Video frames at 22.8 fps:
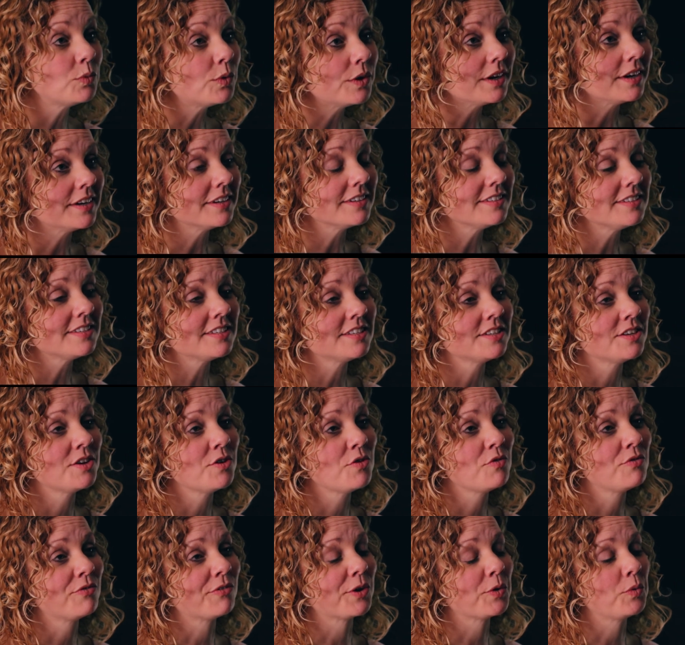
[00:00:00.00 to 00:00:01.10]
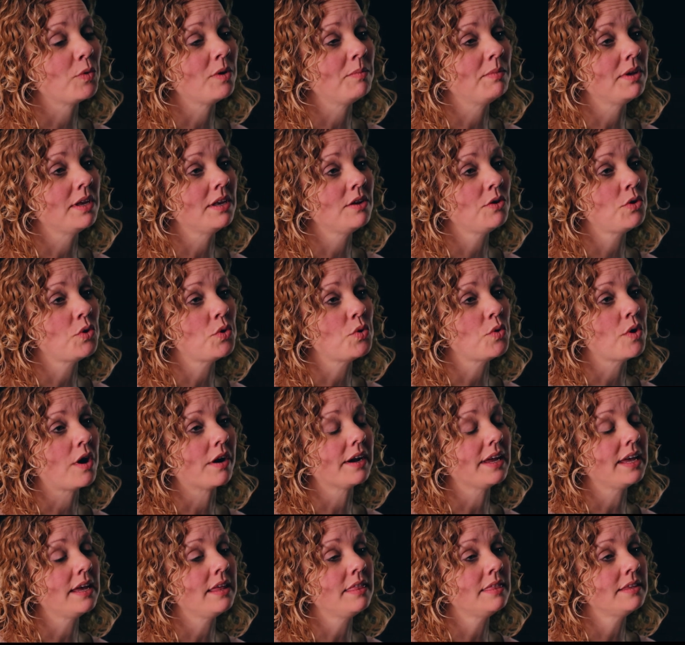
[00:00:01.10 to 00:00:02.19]
some words for women
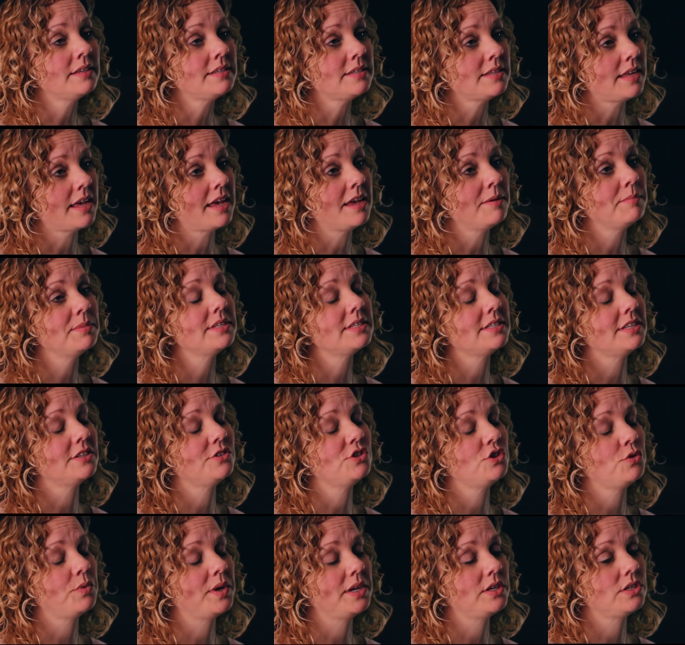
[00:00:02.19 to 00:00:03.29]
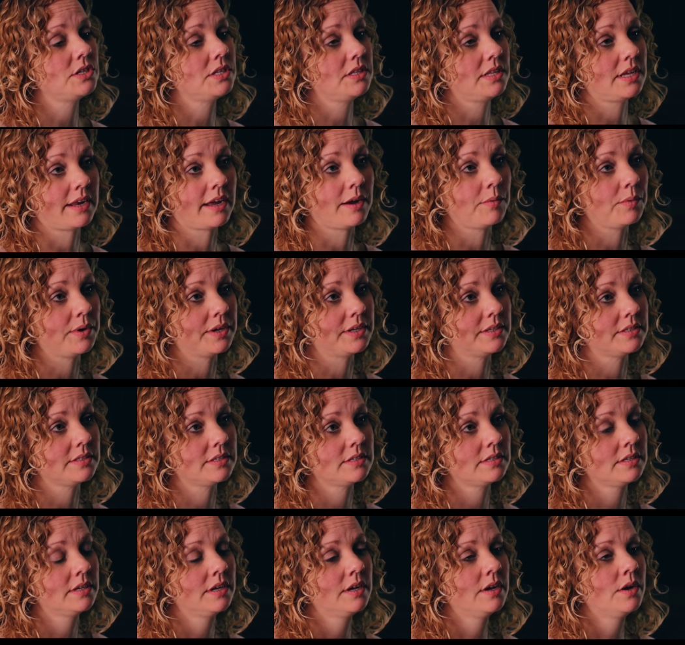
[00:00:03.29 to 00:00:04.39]
who are in the same situation that I
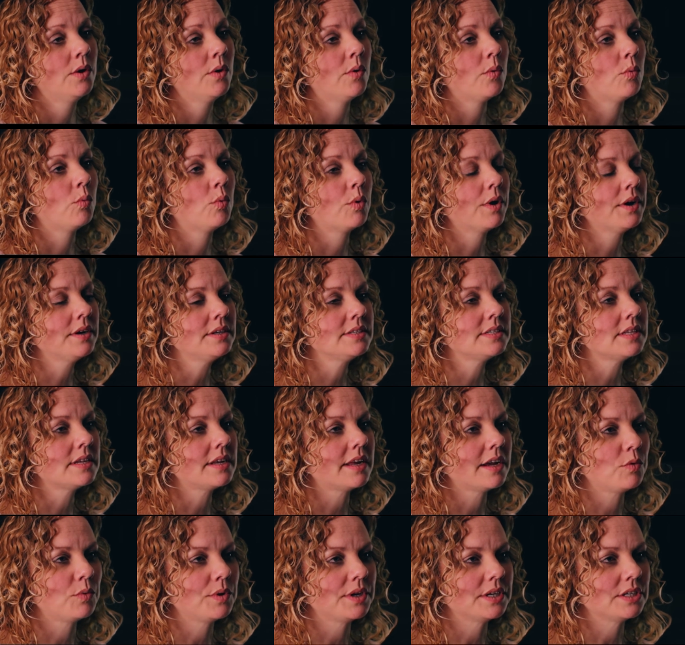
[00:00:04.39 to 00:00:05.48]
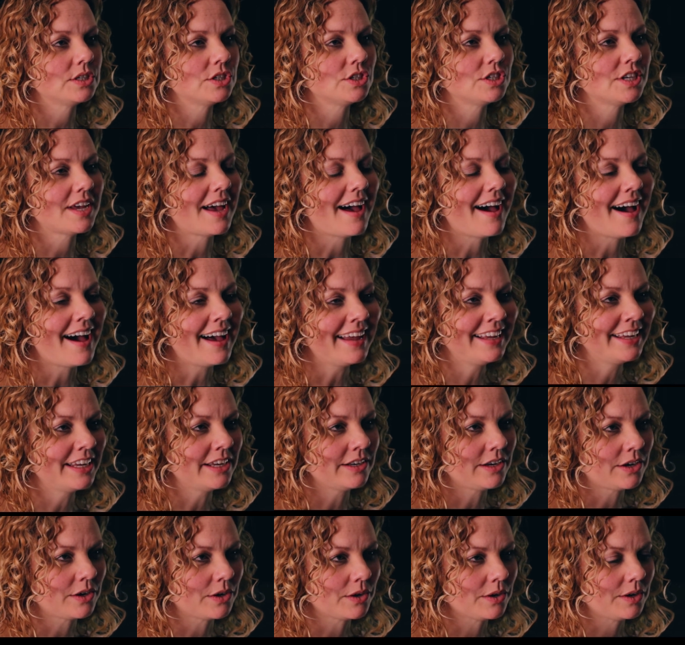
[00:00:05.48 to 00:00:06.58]
was. Words that I wish
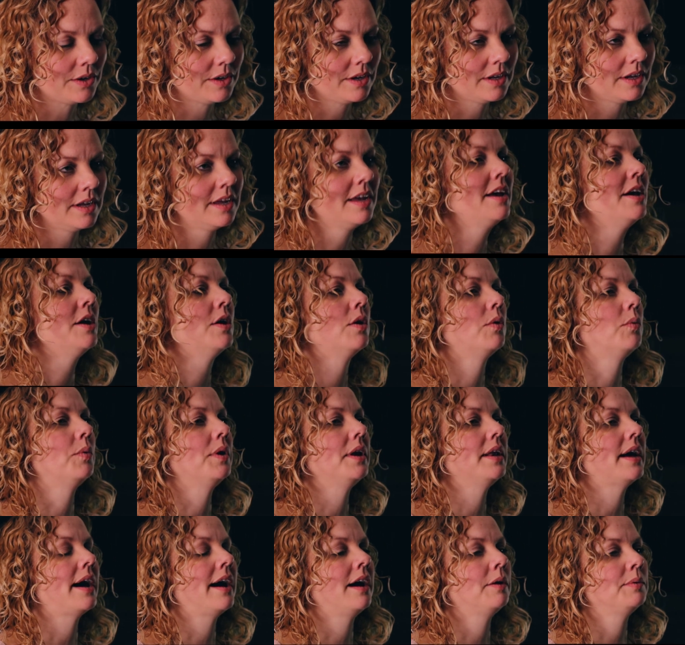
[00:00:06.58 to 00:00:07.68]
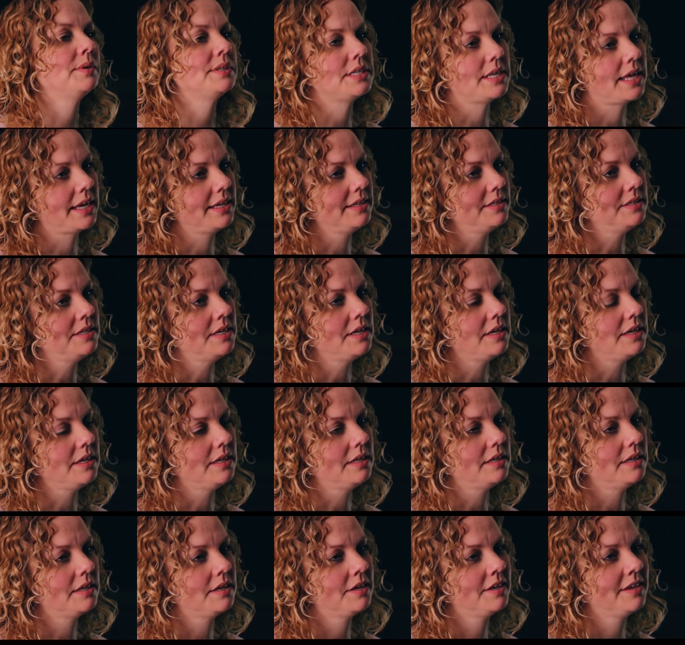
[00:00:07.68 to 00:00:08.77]
I had heard when I was
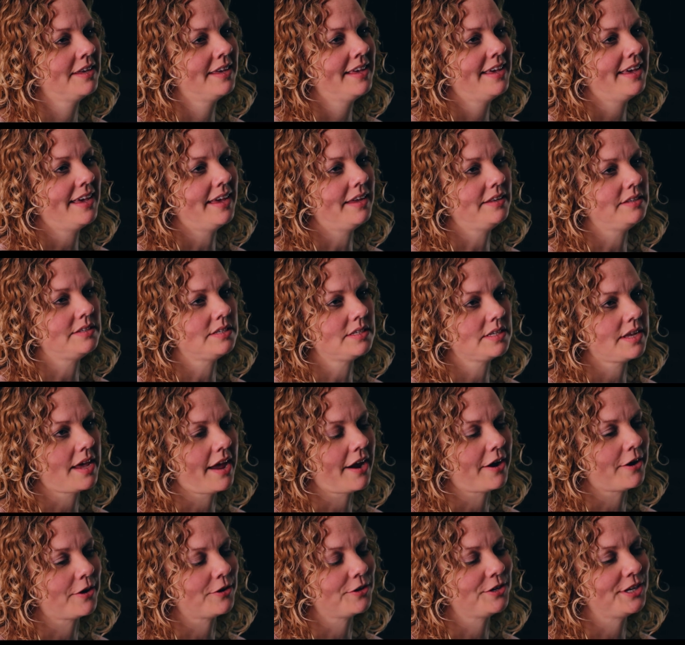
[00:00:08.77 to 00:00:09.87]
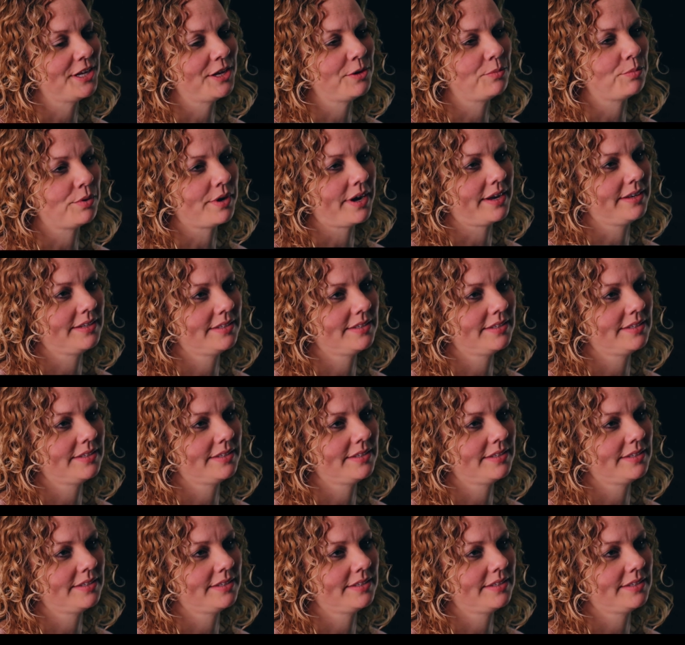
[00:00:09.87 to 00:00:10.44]
19 and scared and